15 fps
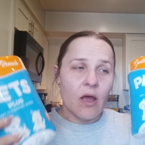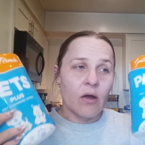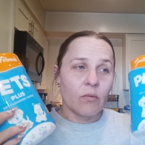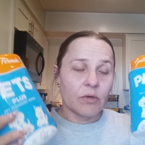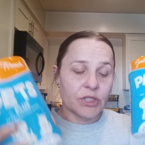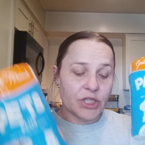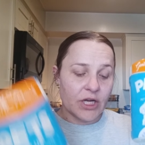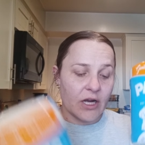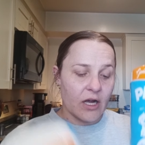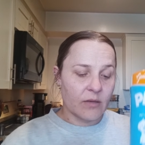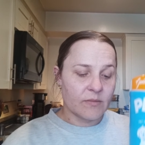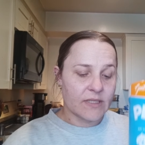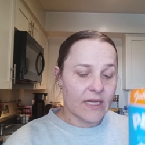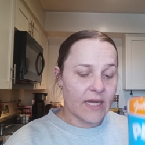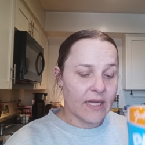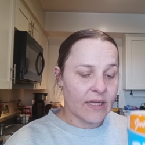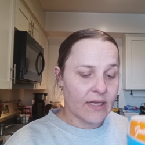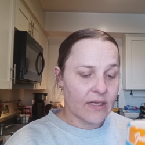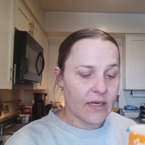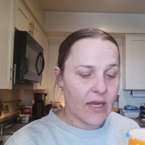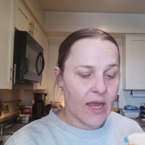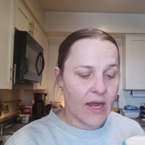when she comes
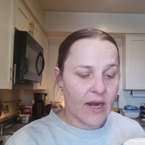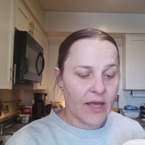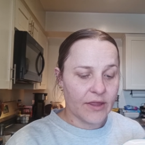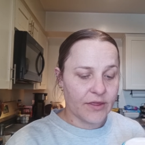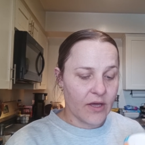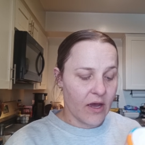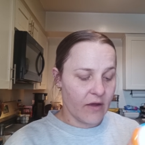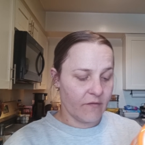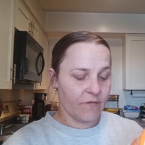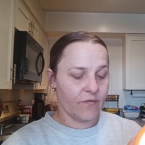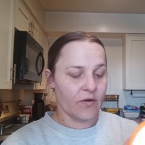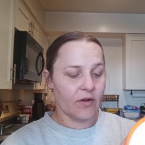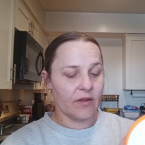in. And I thought for